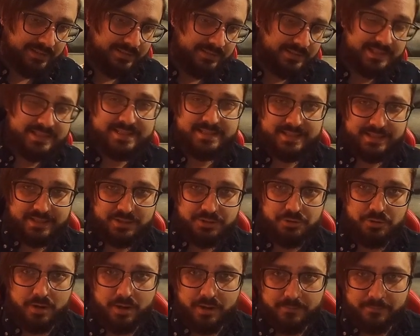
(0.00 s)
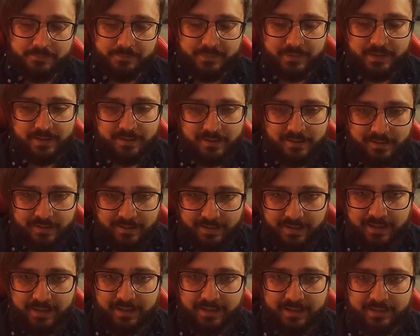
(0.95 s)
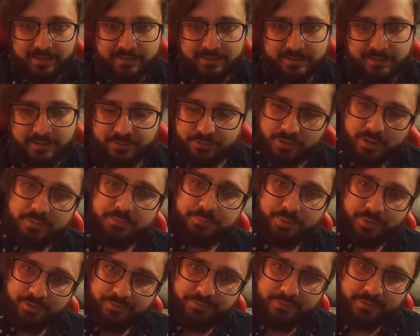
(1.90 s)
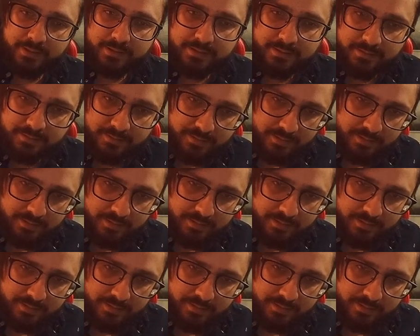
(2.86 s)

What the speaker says: This did drop, and it dropped perfect.